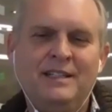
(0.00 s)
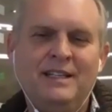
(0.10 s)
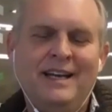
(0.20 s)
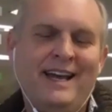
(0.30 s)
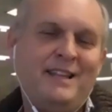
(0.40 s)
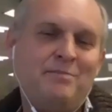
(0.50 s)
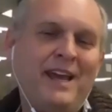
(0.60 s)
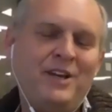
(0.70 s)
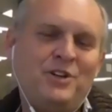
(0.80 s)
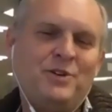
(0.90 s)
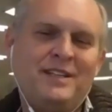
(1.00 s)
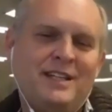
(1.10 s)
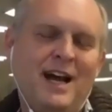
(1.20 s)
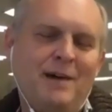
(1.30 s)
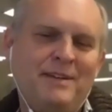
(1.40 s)
And the manager at the
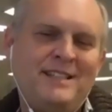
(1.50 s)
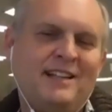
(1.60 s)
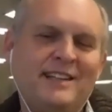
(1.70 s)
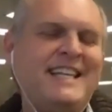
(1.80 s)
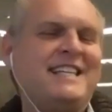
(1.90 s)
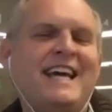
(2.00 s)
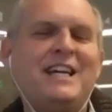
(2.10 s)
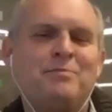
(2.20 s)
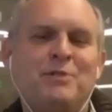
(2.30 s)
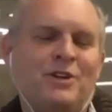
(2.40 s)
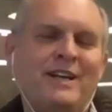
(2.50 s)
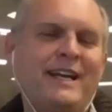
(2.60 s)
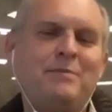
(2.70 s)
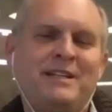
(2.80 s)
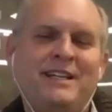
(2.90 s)
top is the least expert on any
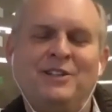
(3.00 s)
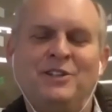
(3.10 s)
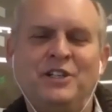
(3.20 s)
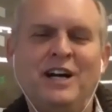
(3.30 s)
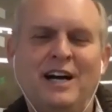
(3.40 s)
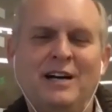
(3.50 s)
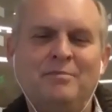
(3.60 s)
particular job,